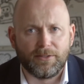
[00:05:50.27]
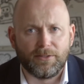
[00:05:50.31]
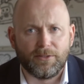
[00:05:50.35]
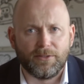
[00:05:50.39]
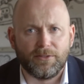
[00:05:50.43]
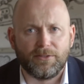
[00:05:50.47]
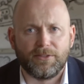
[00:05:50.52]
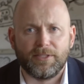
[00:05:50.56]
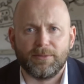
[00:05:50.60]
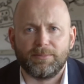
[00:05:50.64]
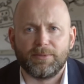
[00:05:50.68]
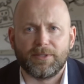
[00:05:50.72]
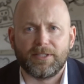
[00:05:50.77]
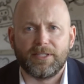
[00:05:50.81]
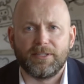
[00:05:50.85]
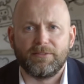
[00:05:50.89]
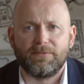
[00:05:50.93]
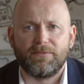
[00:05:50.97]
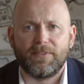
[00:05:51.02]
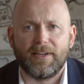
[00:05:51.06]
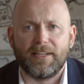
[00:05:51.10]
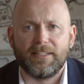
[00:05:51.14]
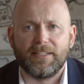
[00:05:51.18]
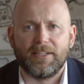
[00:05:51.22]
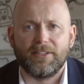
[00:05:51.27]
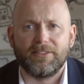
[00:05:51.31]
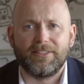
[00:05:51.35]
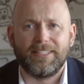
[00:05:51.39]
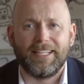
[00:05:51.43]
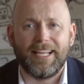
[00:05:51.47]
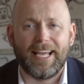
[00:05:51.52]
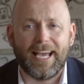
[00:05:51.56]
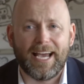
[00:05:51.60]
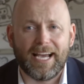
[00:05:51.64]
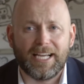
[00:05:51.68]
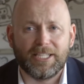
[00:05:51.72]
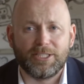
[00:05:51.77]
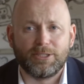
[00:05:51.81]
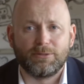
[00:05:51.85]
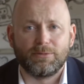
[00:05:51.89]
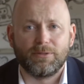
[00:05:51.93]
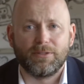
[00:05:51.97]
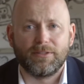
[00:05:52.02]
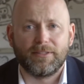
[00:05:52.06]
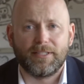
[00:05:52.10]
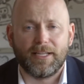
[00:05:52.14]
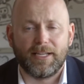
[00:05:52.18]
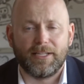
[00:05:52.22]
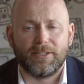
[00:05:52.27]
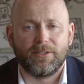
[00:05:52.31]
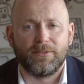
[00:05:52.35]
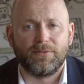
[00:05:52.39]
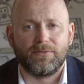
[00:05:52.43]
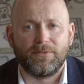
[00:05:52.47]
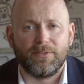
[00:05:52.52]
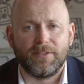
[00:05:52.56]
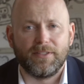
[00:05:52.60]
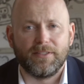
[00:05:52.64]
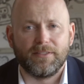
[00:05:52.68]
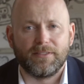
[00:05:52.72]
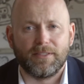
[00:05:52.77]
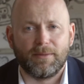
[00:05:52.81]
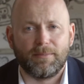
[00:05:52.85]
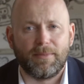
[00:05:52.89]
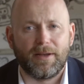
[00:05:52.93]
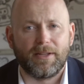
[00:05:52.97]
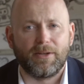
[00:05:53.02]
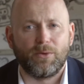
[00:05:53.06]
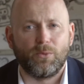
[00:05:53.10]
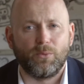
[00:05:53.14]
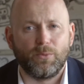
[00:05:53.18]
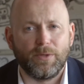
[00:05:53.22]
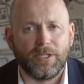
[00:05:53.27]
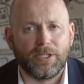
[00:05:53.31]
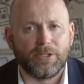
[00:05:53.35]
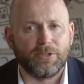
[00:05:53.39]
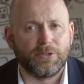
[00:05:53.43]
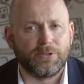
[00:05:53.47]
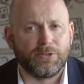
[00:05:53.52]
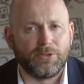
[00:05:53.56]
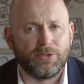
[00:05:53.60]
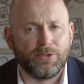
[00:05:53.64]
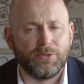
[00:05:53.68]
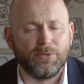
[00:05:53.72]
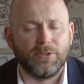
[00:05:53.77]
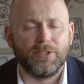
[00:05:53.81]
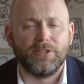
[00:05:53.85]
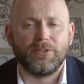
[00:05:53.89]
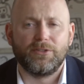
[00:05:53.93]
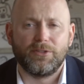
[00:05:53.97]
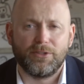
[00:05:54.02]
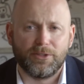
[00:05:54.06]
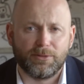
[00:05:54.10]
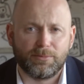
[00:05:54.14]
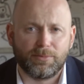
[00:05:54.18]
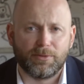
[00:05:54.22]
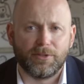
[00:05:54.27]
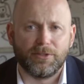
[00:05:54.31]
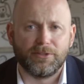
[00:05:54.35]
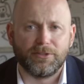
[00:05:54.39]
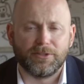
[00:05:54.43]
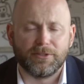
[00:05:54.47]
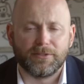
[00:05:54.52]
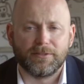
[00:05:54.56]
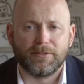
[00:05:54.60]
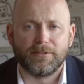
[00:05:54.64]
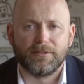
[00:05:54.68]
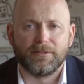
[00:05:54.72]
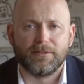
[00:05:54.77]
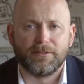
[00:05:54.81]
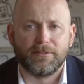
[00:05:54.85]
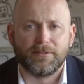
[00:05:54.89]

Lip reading: You typically find out the actual title fees about a week or two into your purchase.